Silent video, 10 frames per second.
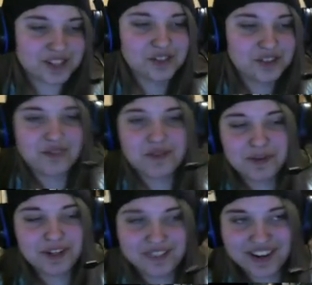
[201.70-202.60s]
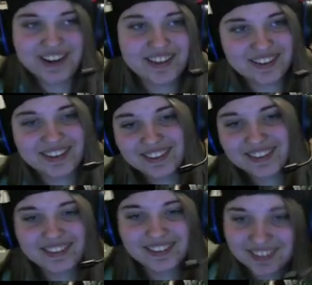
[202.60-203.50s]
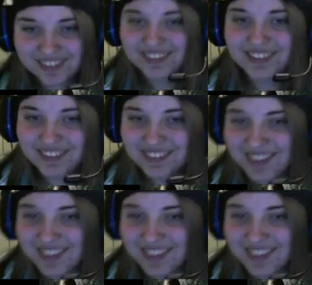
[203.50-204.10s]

love you, buddy, right? Yeah, I love you.